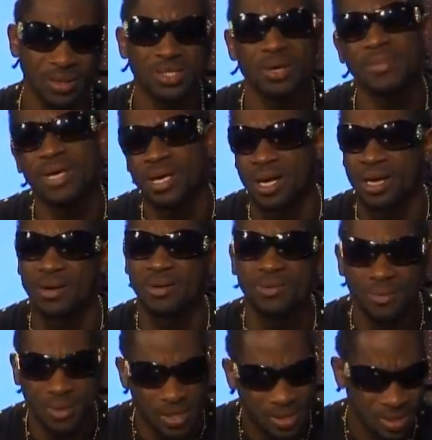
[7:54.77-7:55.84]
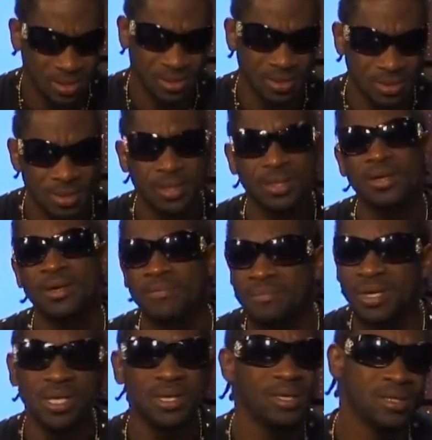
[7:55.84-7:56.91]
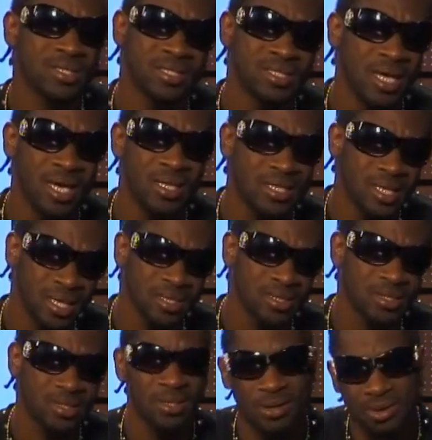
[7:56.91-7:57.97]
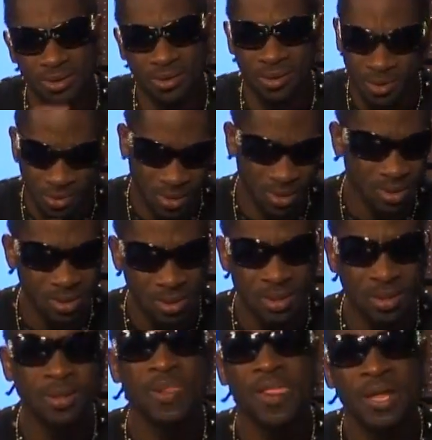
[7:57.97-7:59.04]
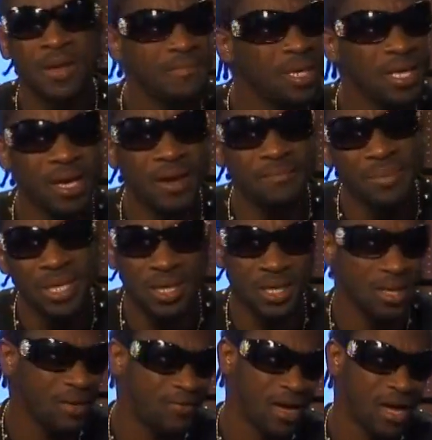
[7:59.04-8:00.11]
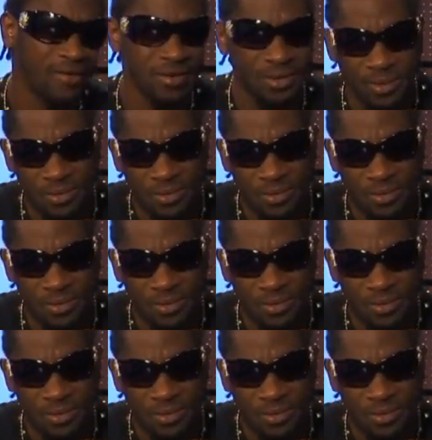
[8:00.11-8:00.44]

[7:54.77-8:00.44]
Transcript: And Jamaica know this, Beanie does say things to look good. Me and Beanie never had